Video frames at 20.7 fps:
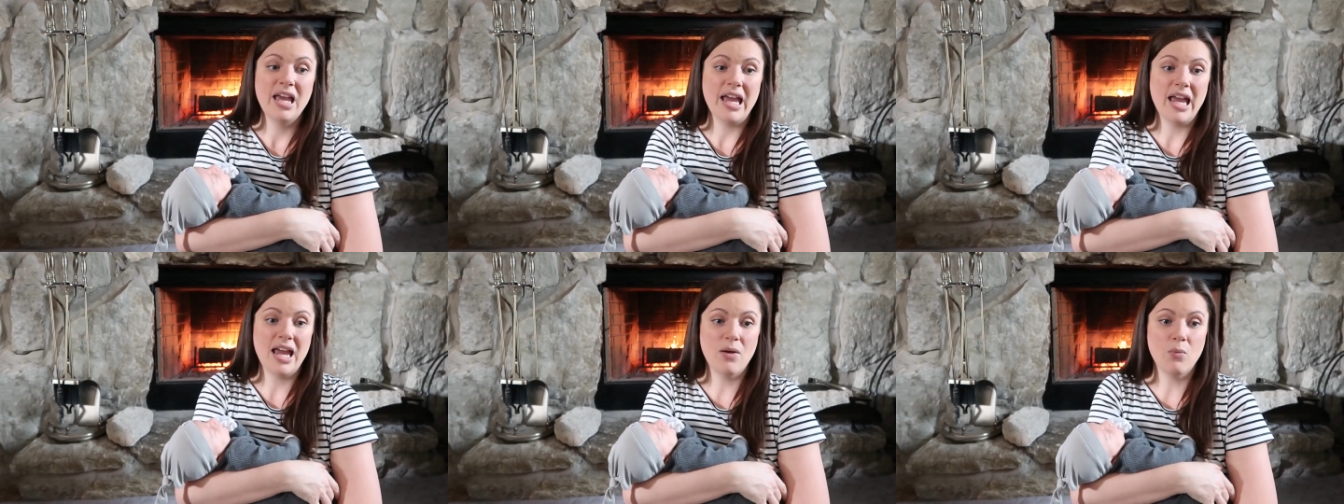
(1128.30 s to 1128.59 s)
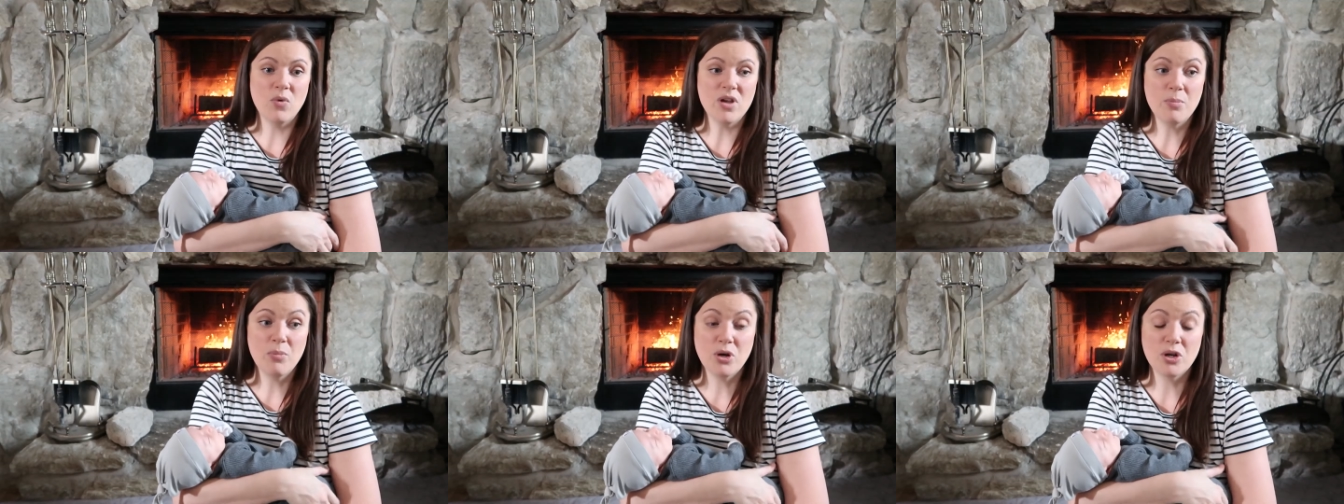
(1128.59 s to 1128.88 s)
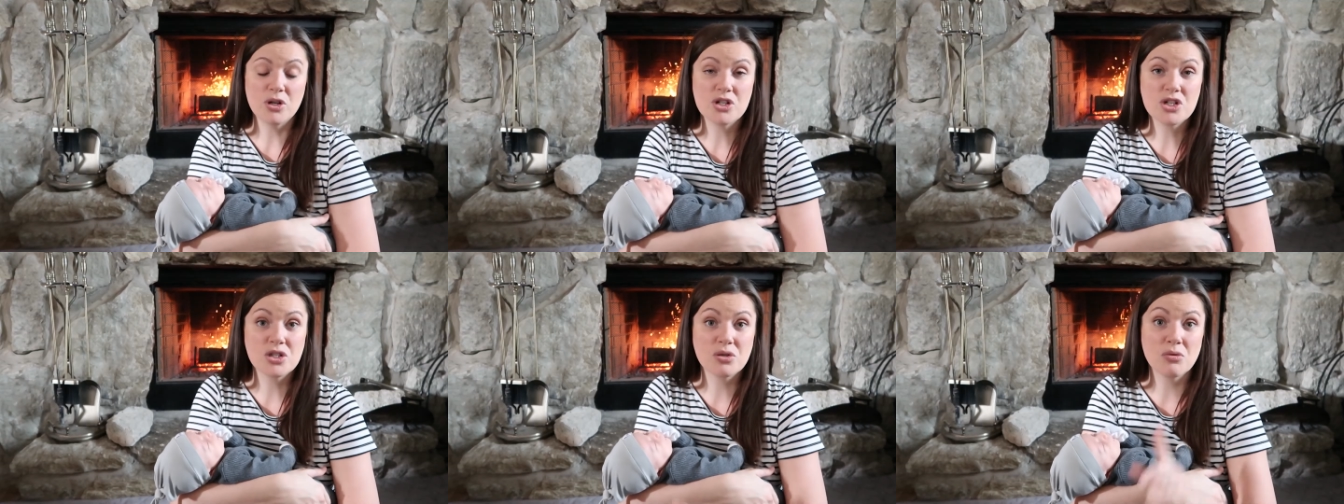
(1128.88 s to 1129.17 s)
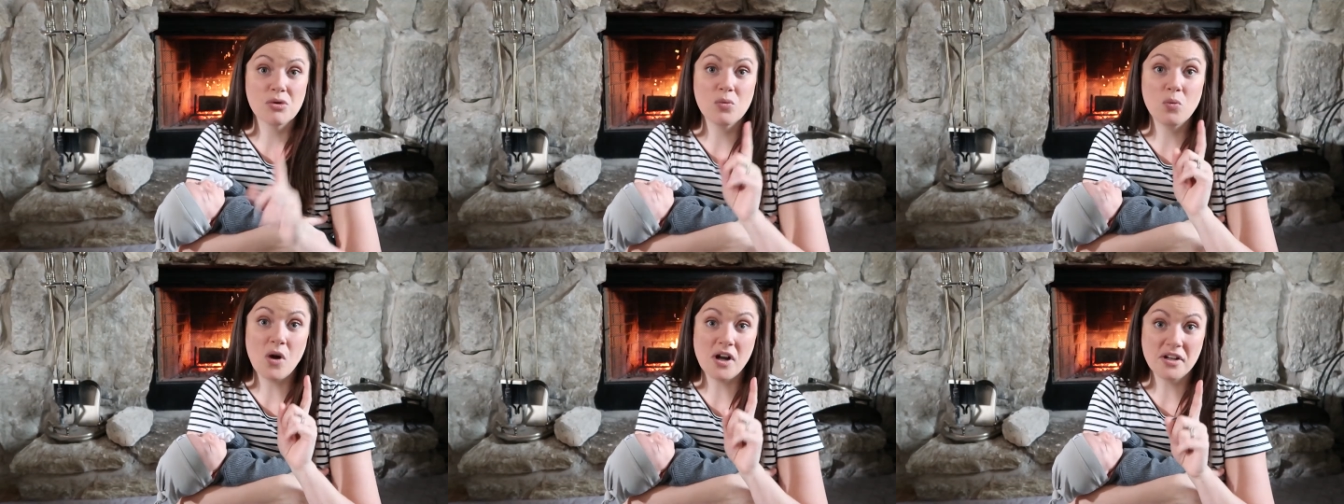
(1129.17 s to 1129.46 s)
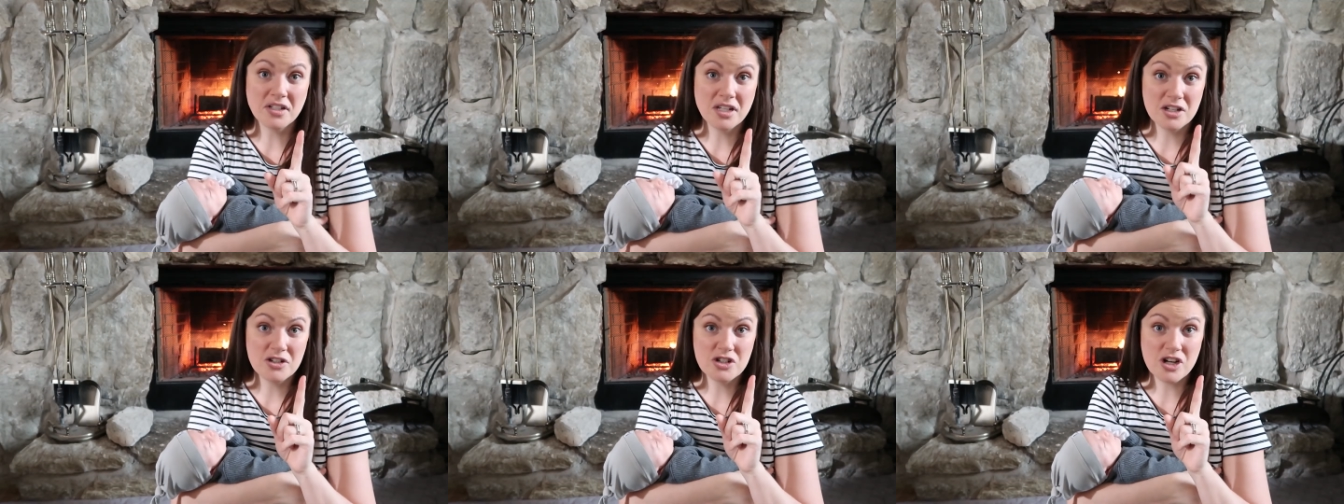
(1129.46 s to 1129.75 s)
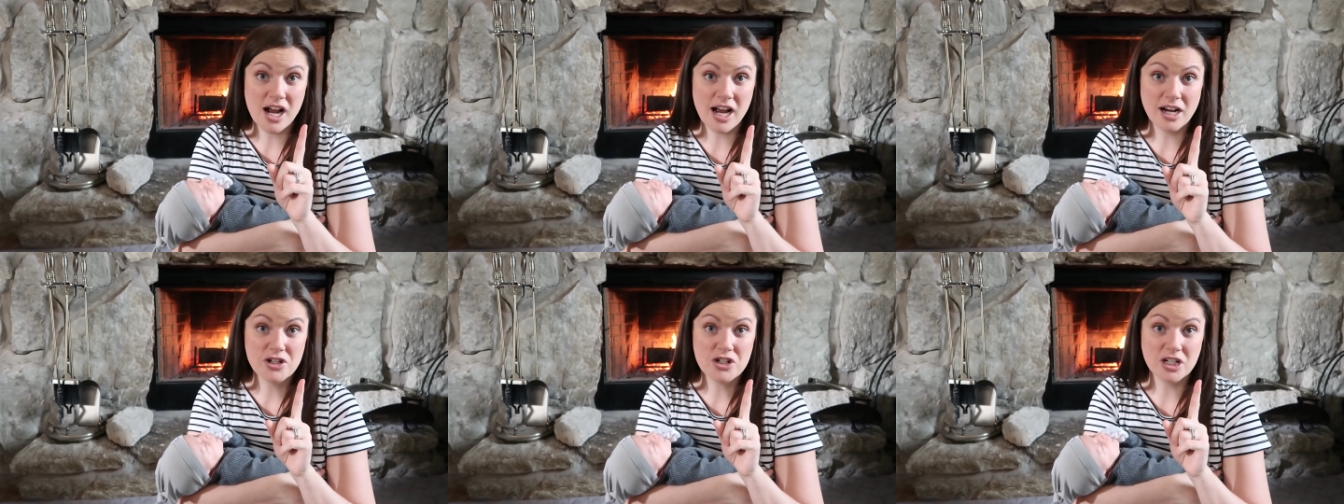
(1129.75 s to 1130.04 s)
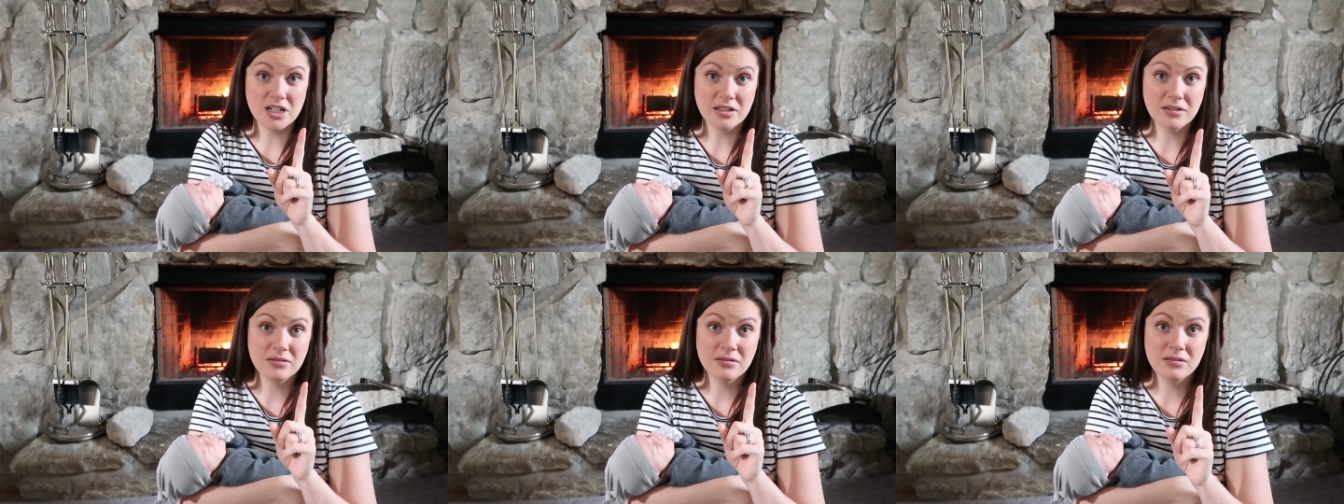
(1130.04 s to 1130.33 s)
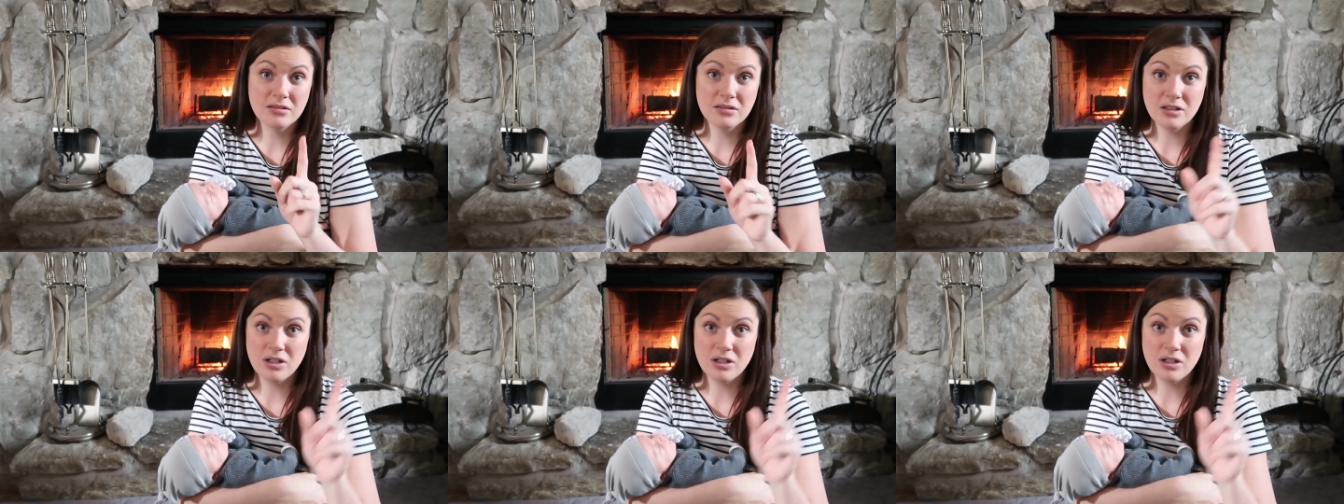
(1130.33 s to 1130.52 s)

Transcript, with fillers: and we push through one contraction,